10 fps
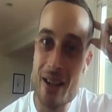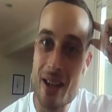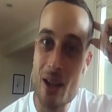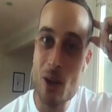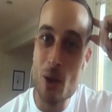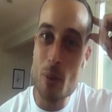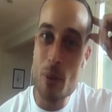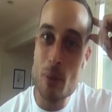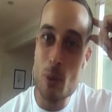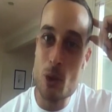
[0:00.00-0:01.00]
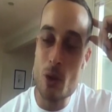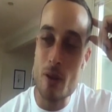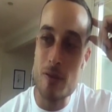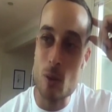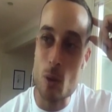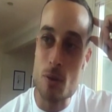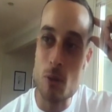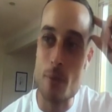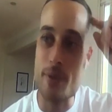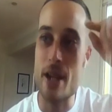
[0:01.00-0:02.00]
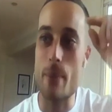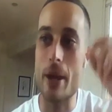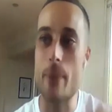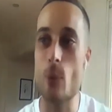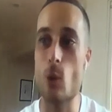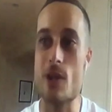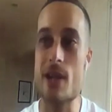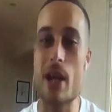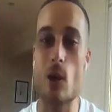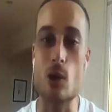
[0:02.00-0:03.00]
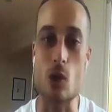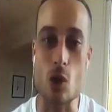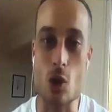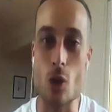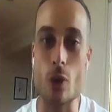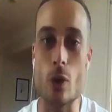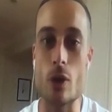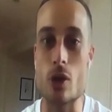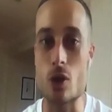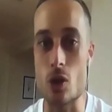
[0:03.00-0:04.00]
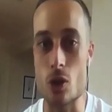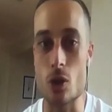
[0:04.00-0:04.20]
A lot of people try to force problems out of people or say, oh, you should do this, you should do